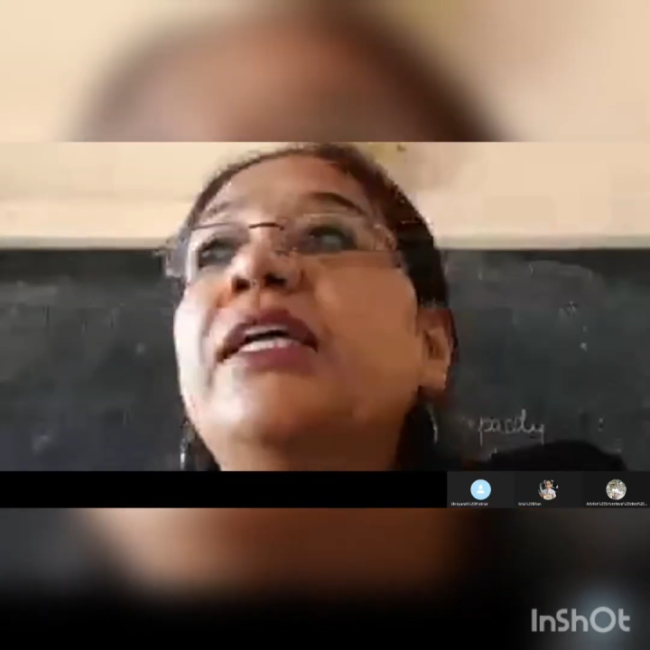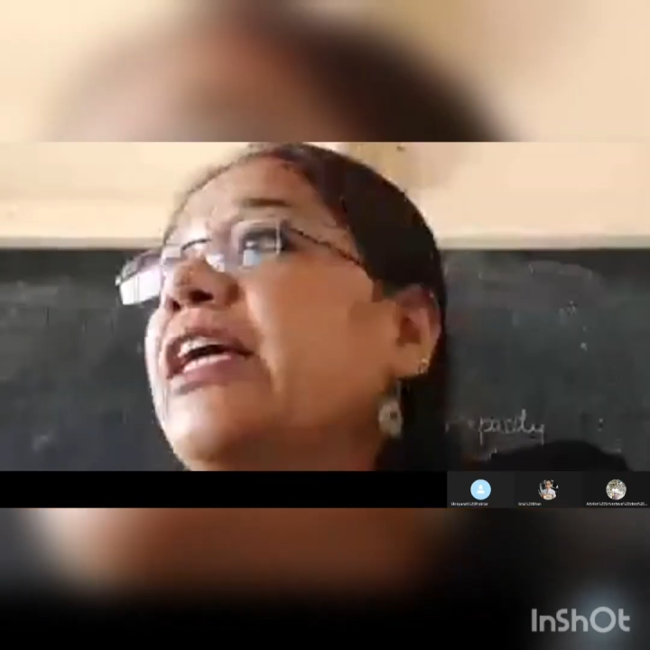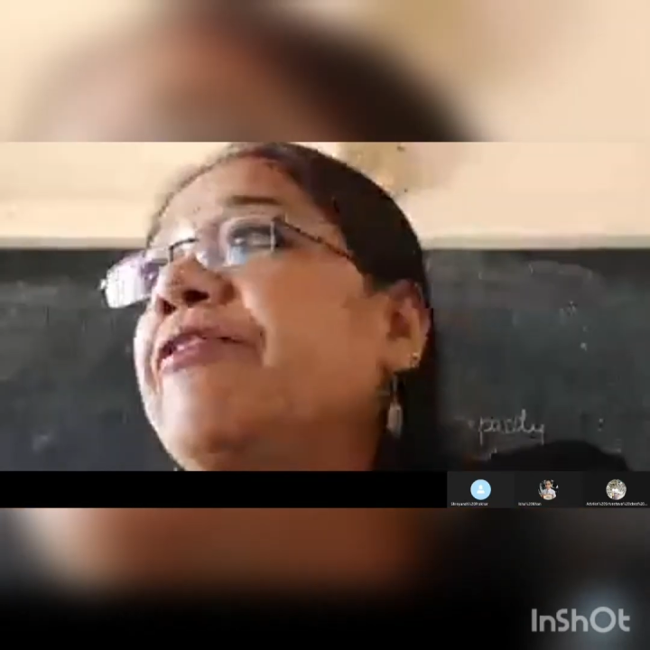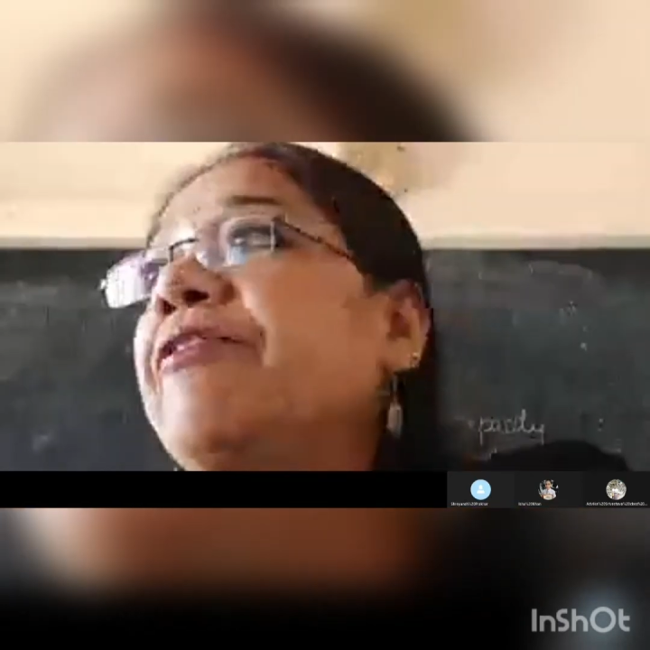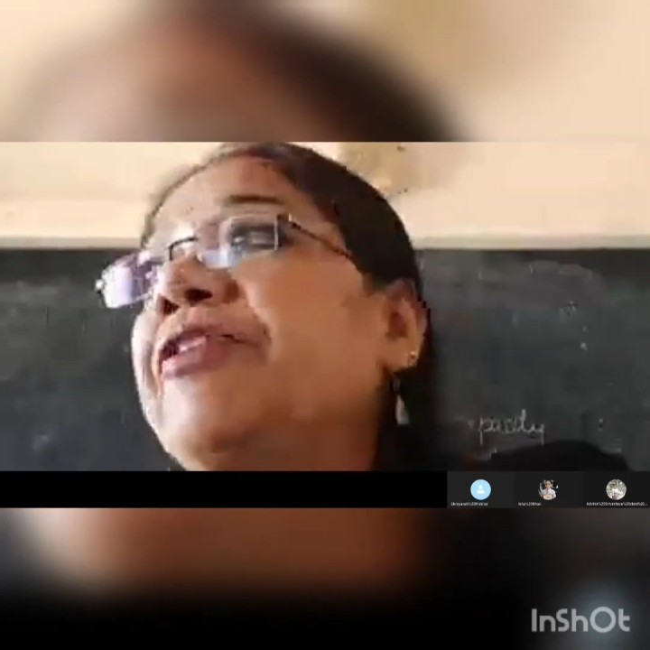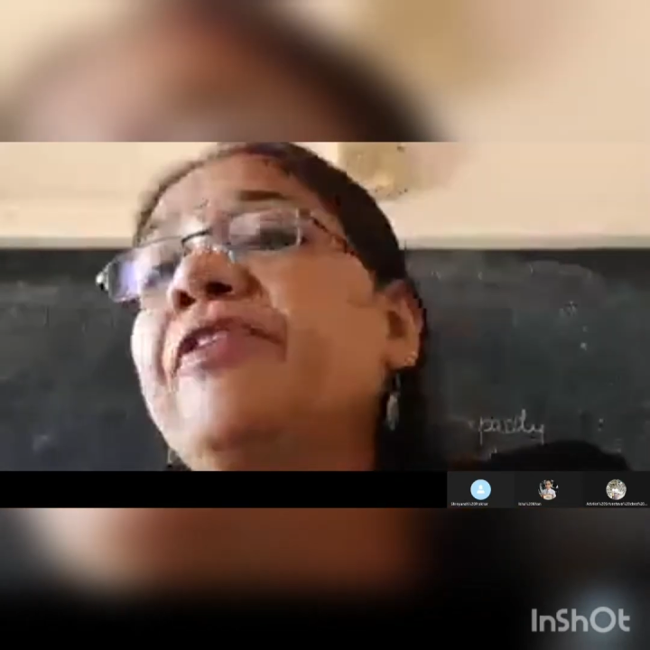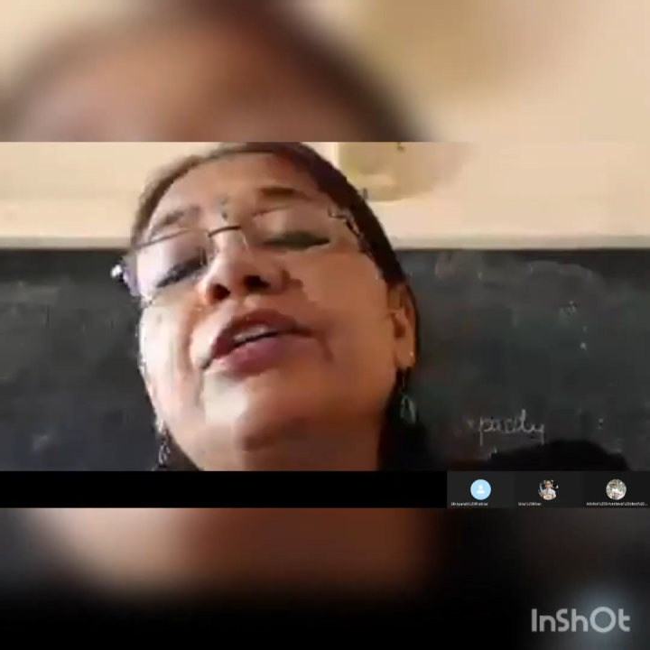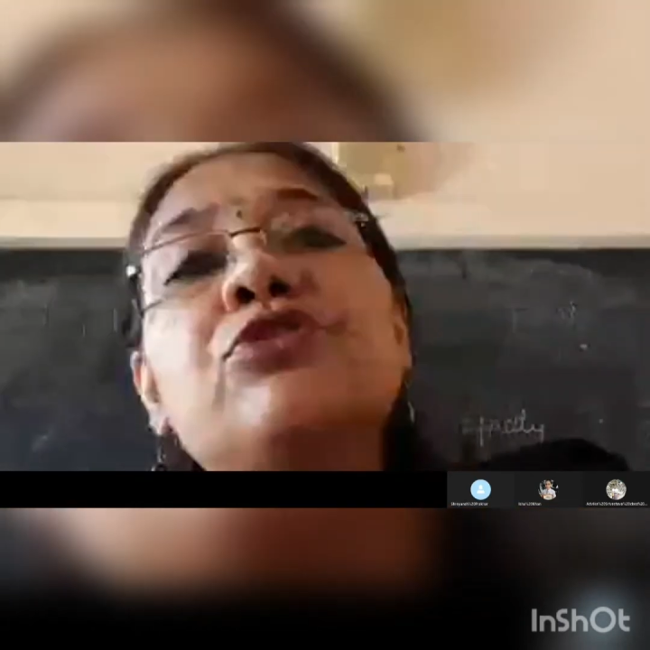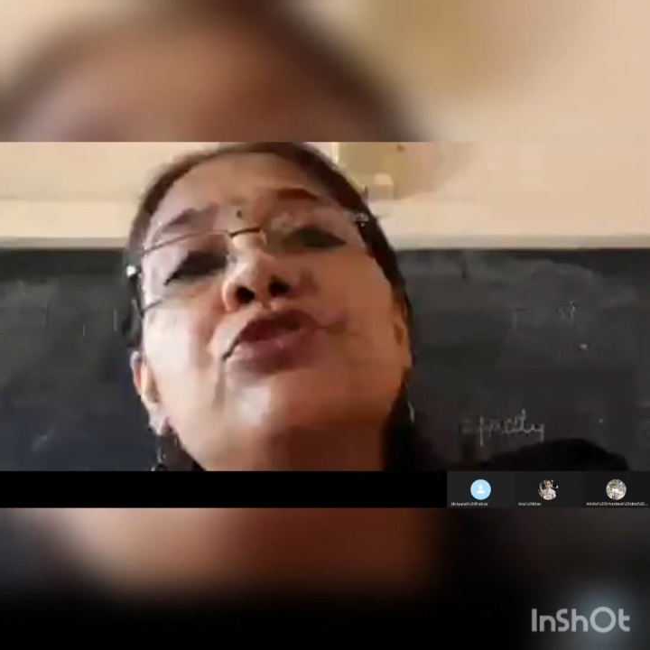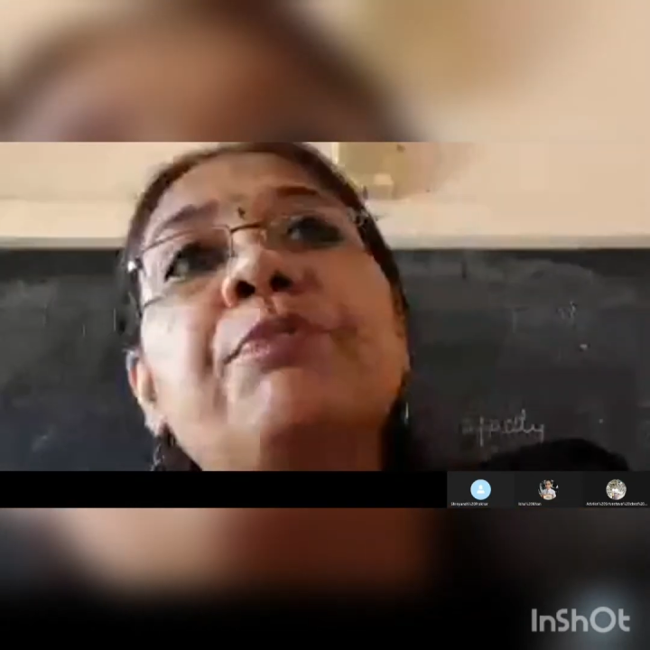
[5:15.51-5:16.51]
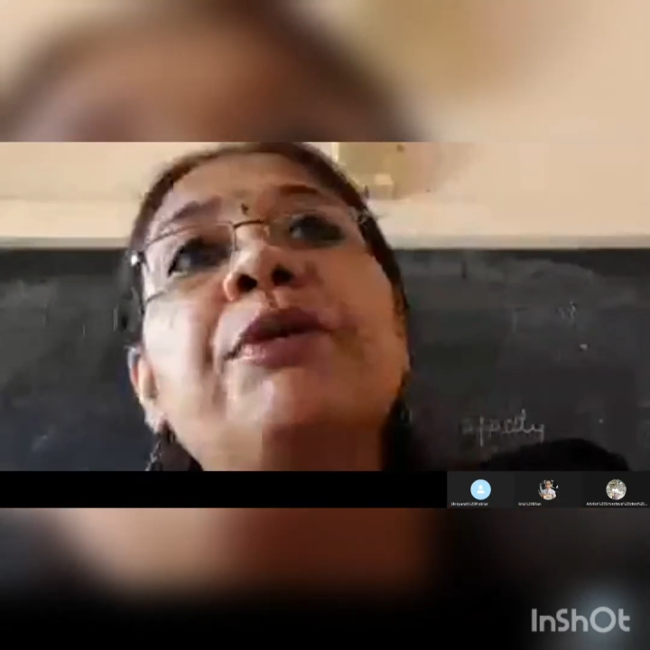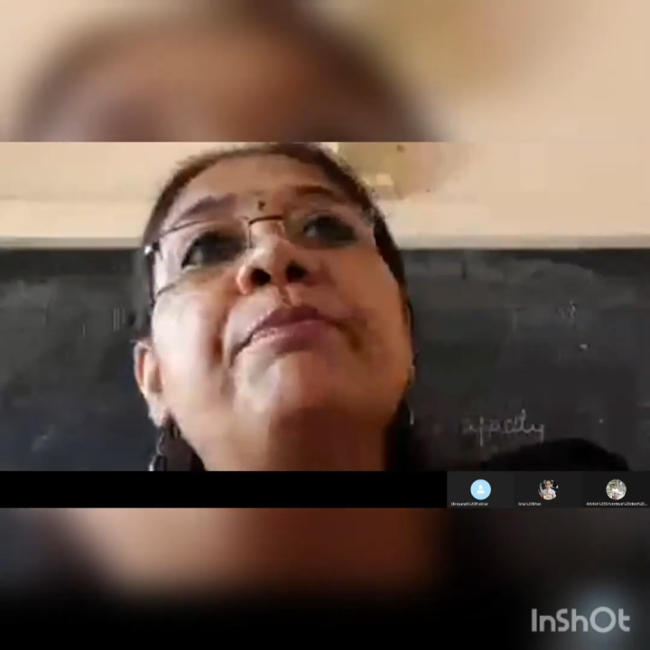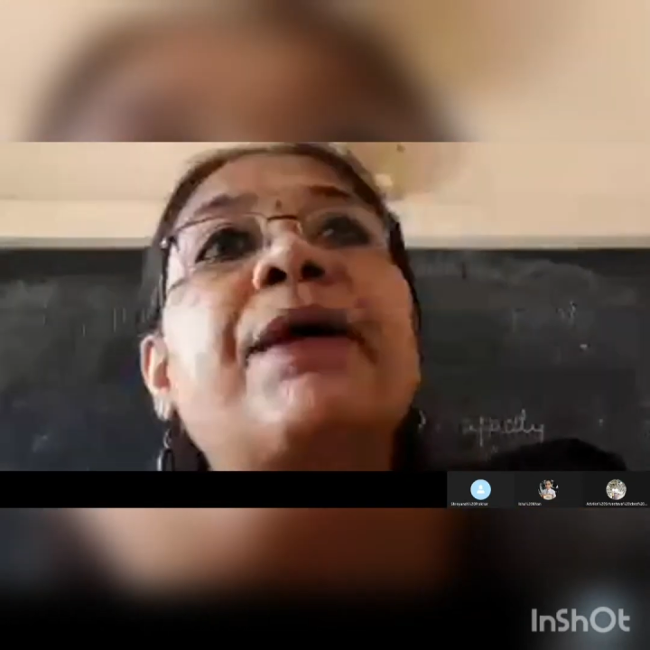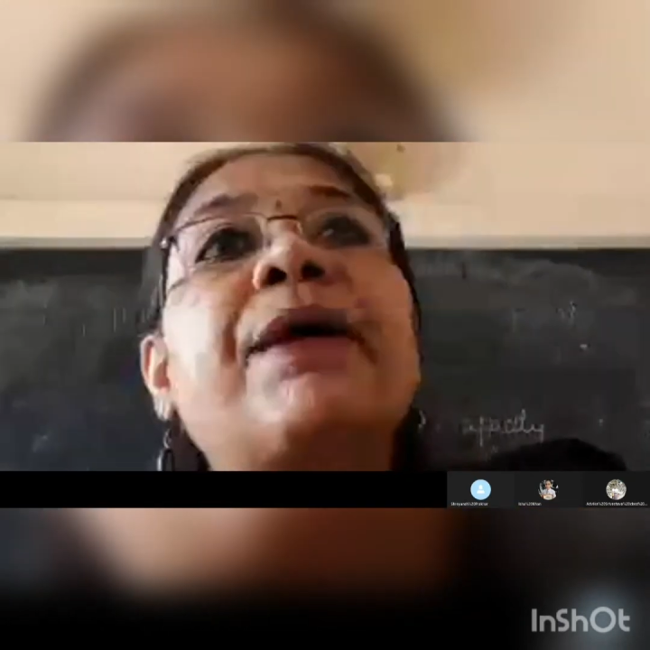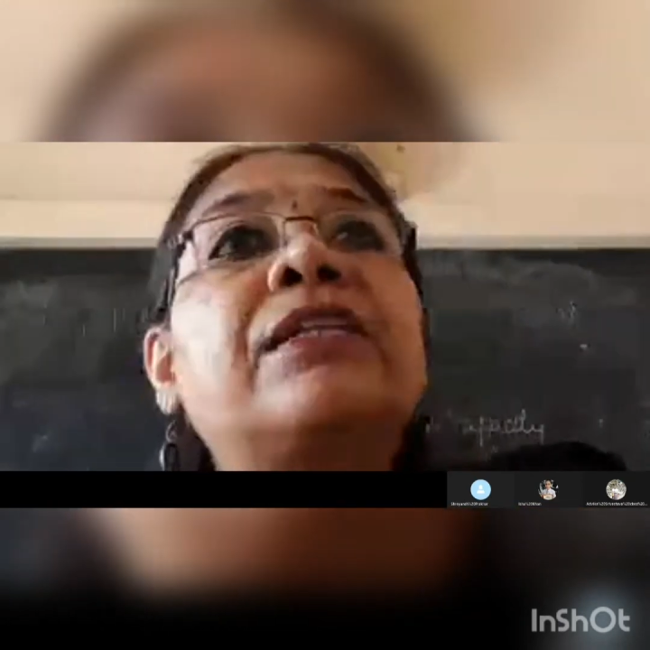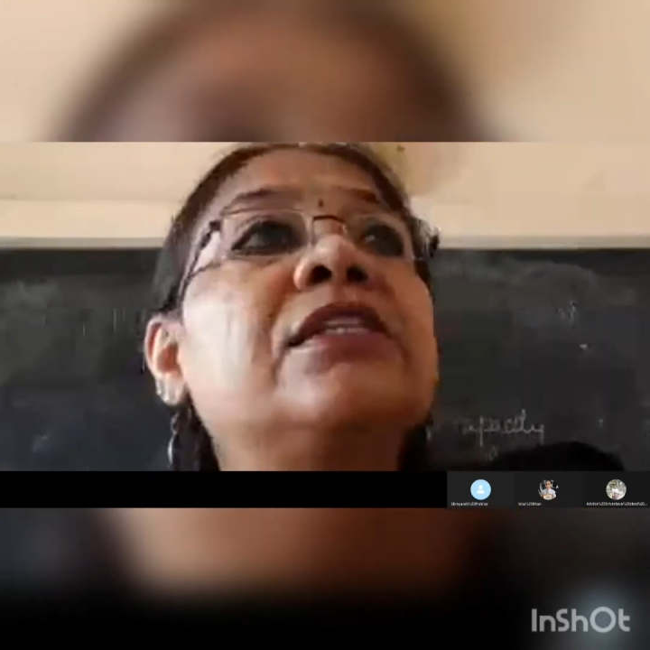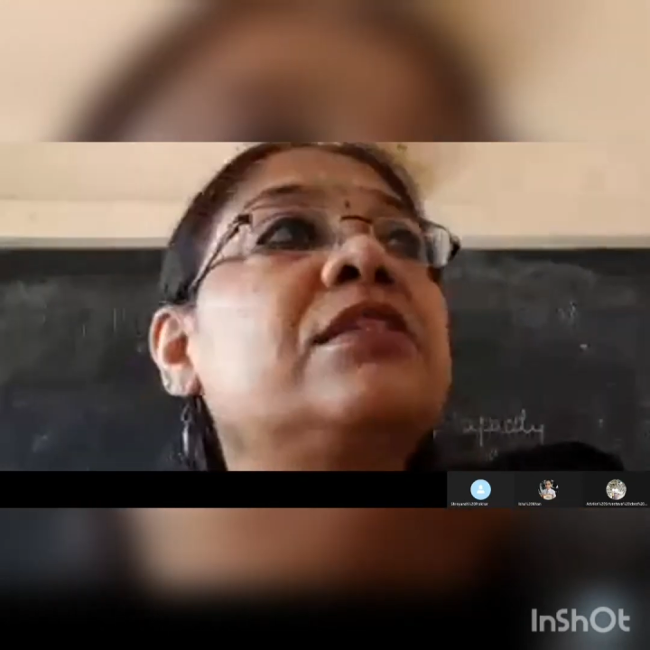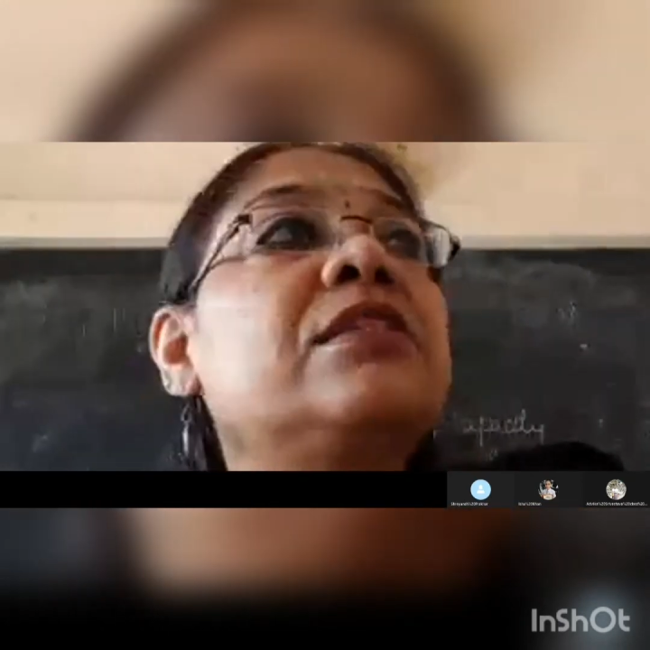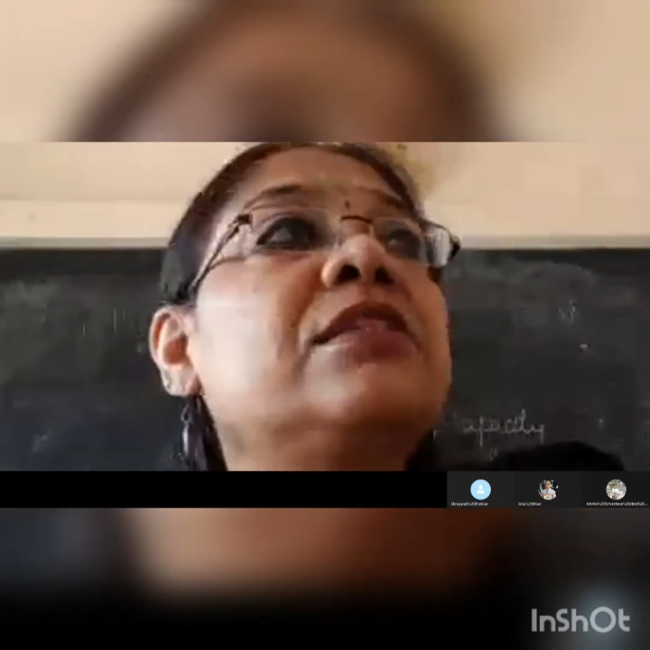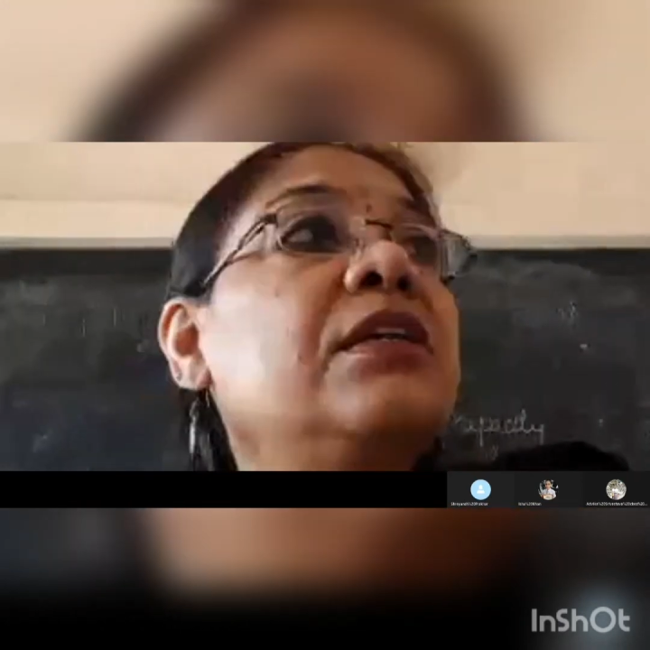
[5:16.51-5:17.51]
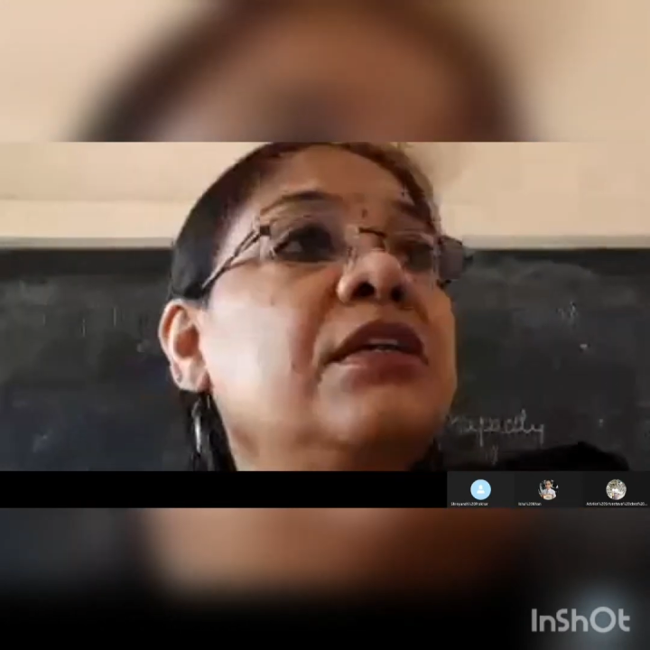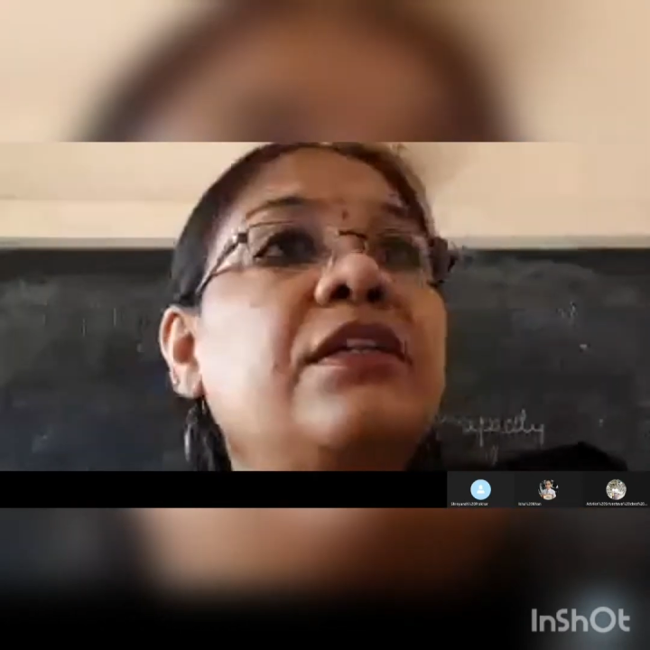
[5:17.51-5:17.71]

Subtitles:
that everyone should be imparted